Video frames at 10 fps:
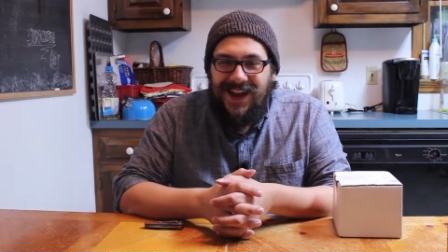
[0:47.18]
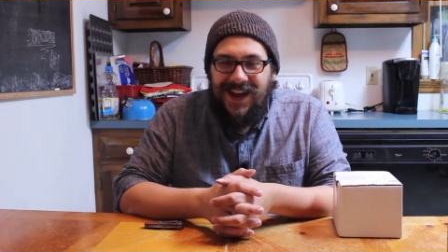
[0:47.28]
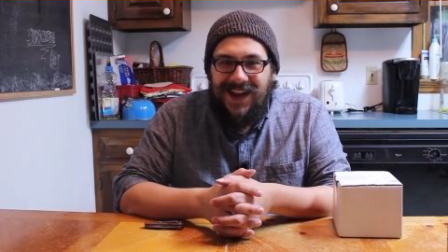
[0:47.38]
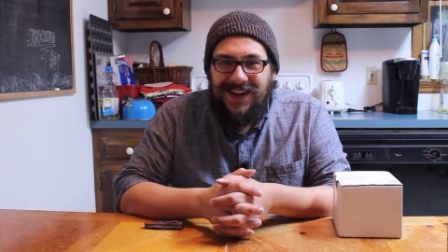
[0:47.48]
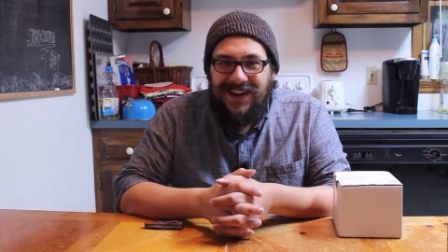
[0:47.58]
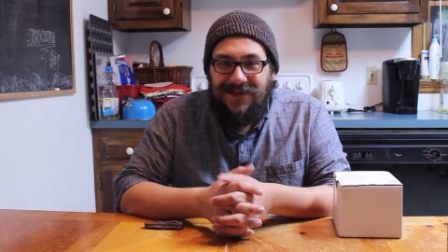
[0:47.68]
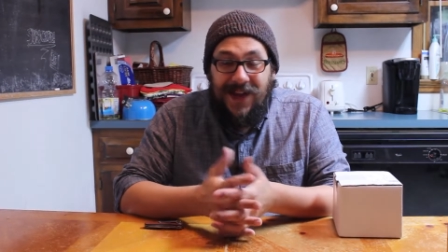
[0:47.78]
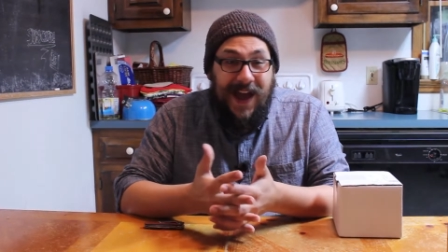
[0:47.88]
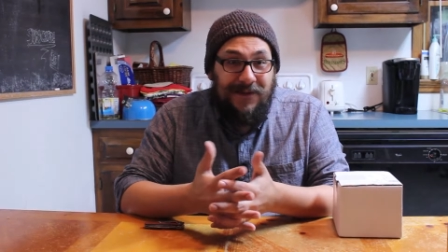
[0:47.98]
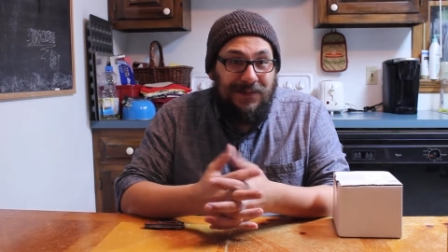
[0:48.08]
And if you
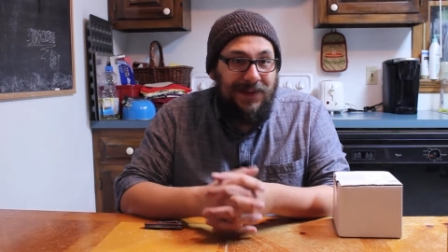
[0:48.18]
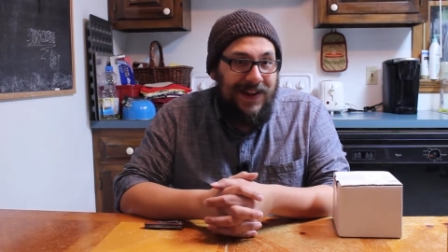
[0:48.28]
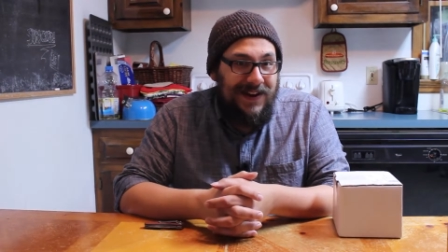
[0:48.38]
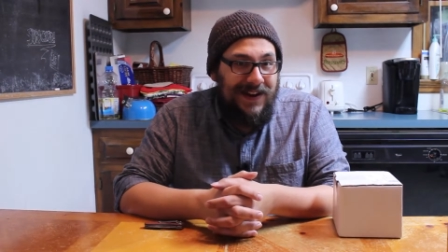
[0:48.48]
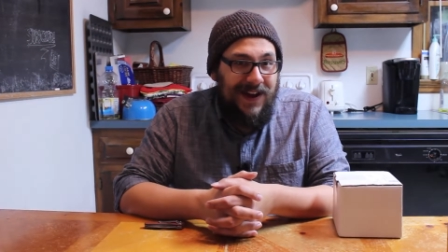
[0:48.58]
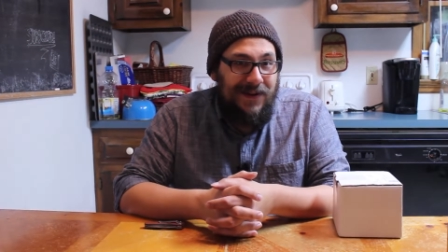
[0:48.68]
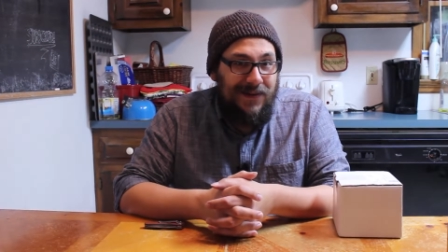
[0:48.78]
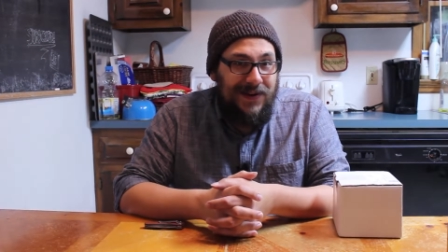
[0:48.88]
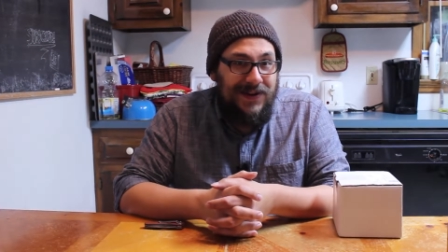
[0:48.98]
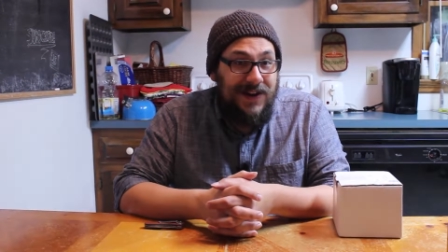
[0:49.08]
haven't played it, I
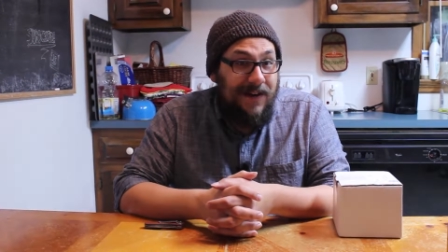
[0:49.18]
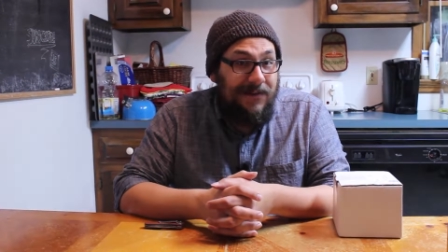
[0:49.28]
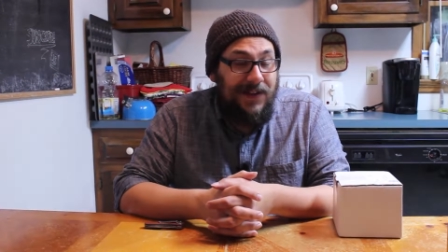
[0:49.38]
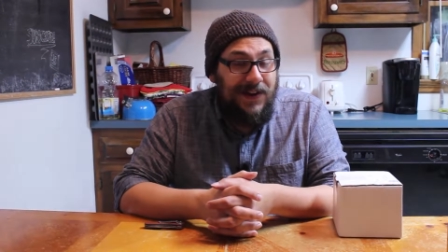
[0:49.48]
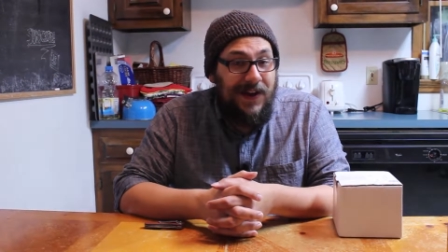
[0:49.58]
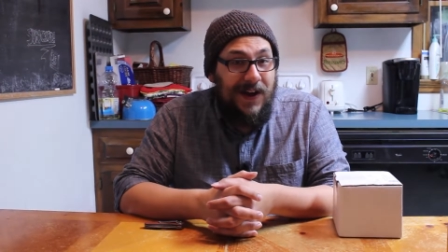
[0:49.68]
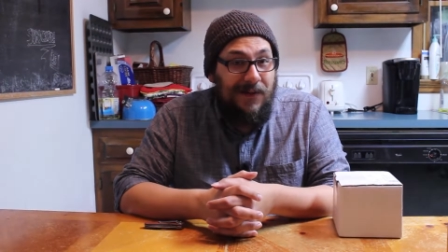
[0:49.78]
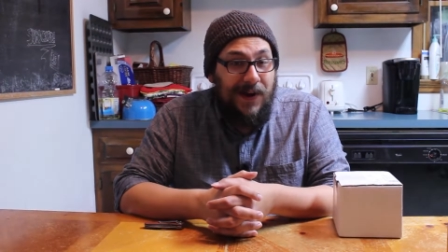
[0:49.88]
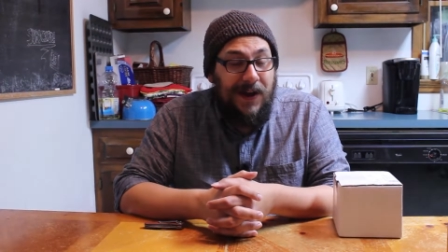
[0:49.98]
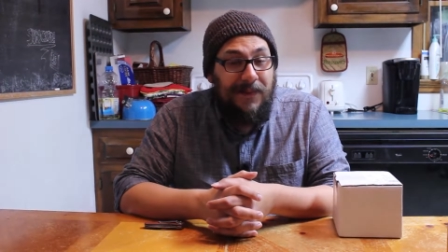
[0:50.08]
would definitely uh,
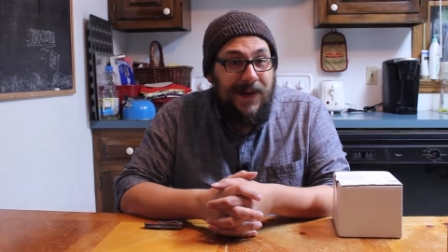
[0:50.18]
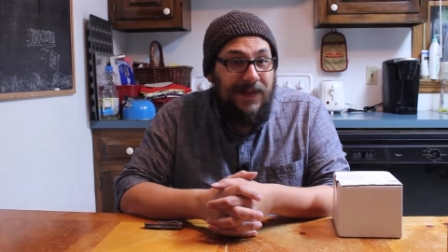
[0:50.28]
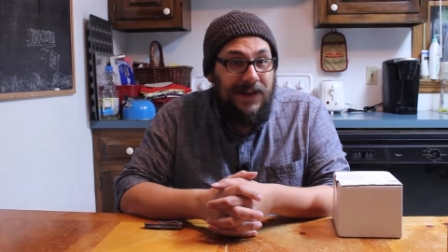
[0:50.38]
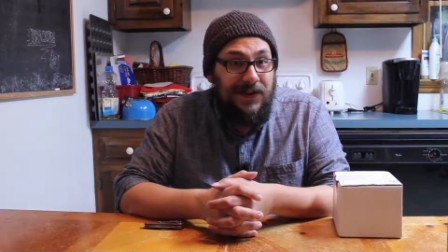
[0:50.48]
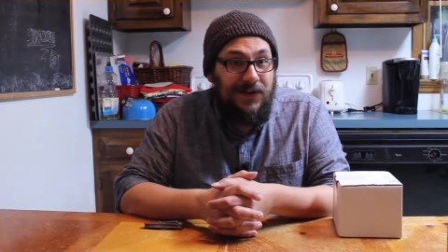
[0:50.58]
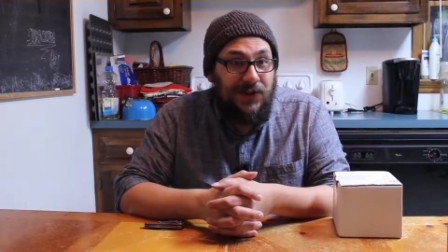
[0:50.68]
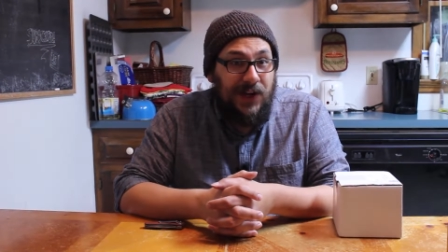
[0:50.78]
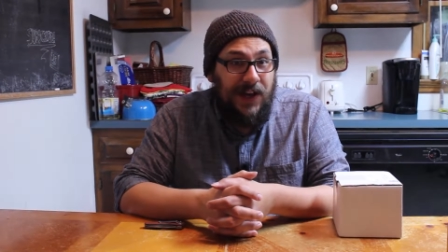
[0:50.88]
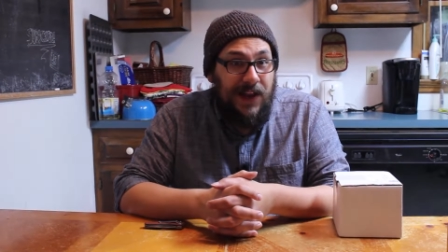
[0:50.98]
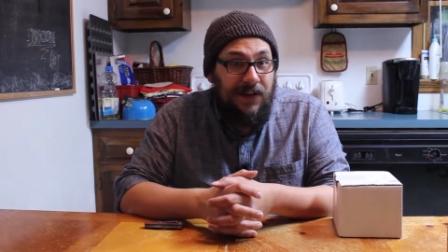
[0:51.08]
recommend that you
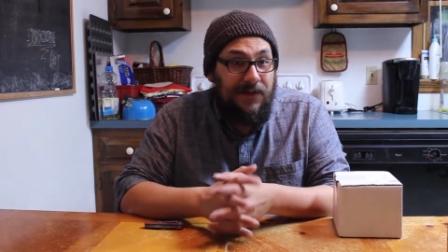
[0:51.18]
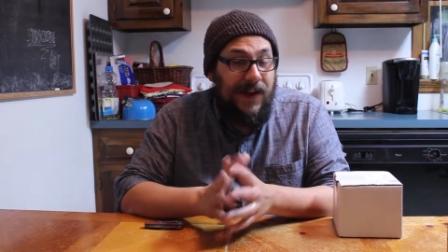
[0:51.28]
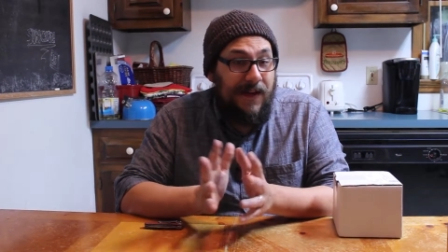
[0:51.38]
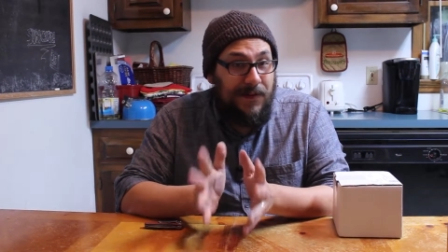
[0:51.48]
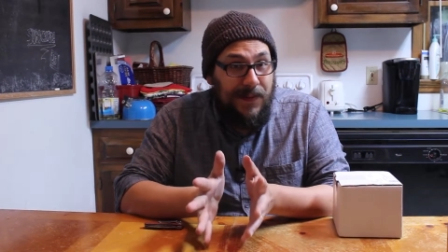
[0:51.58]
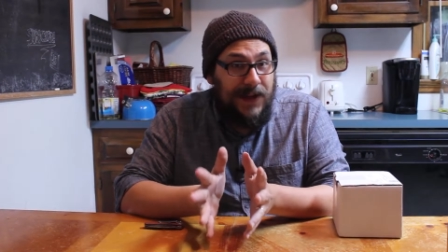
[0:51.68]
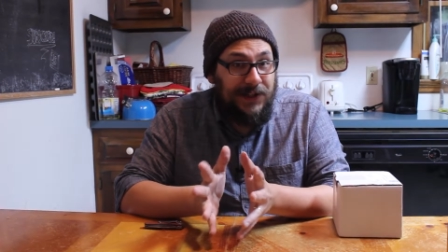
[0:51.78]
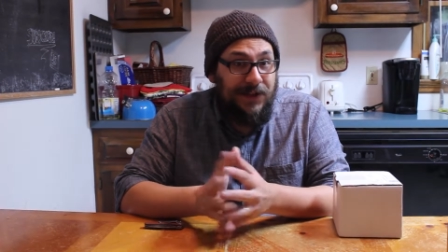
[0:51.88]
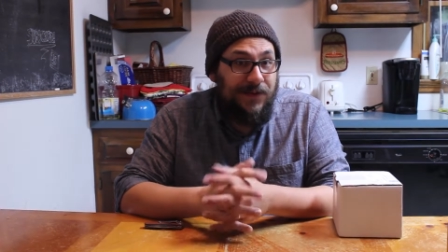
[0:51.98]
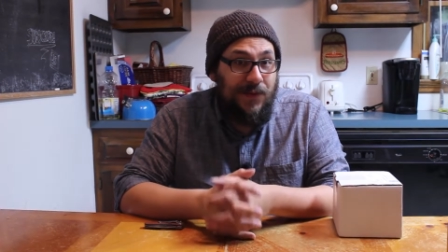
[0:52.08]
check it out. If you have the
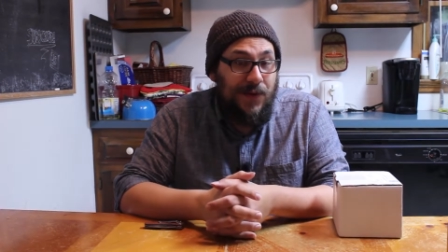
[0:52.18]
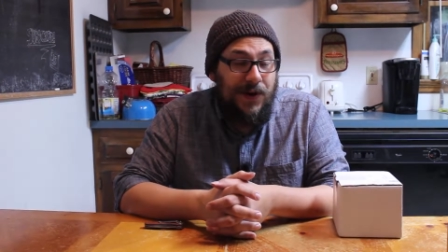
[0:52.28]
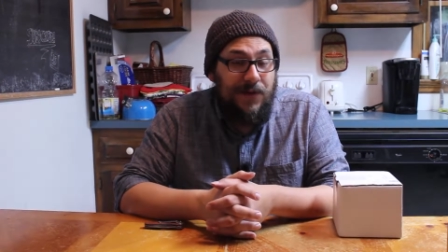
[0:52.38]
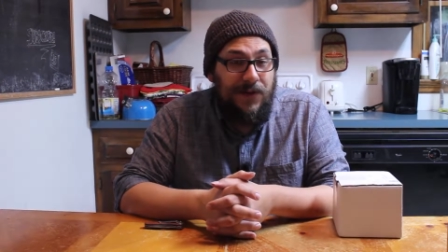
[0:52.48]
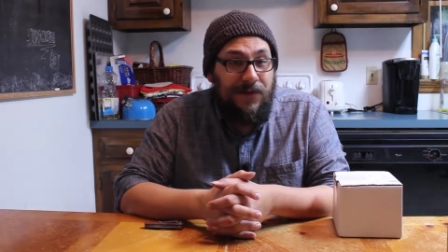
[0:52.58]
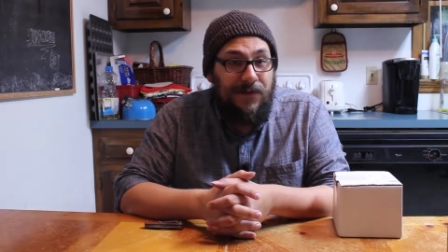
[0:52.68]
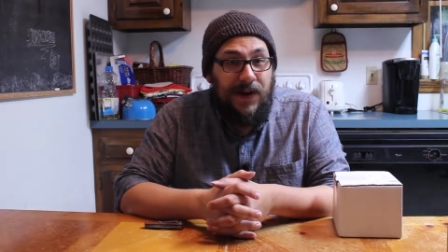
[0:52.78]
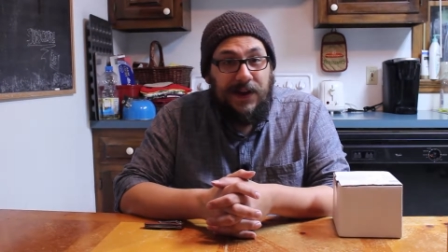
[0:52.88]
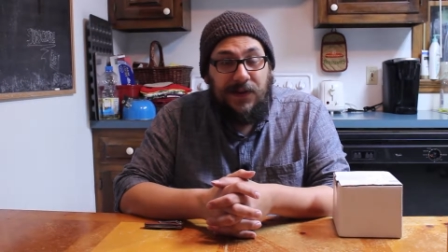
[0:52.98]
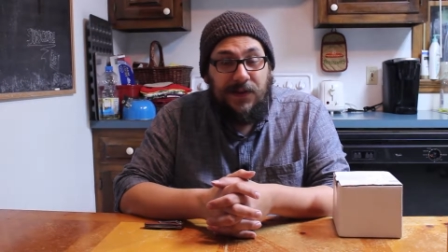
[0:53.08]
patience for it, you can
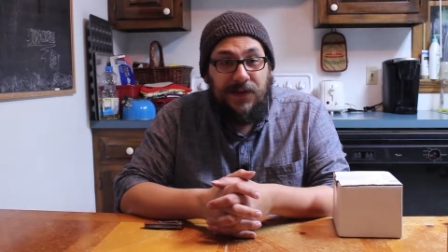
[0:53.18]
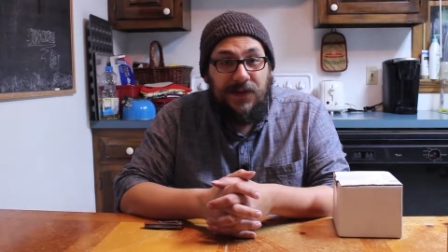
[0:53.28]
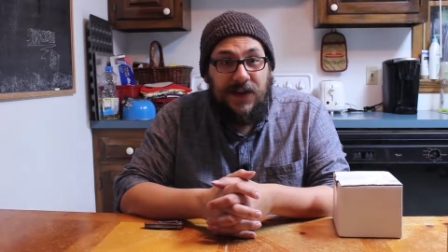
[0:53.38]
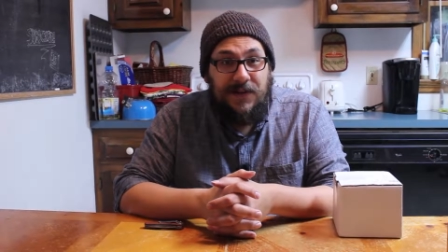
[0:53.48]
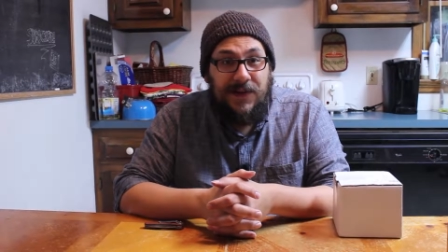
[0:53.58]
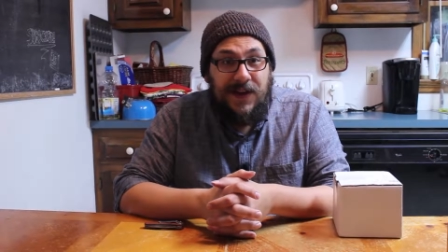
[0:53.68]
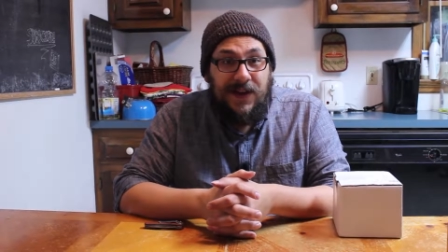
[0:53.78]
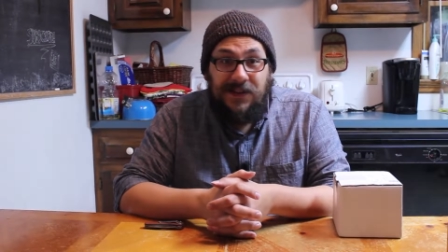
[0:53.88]
find it on Steam.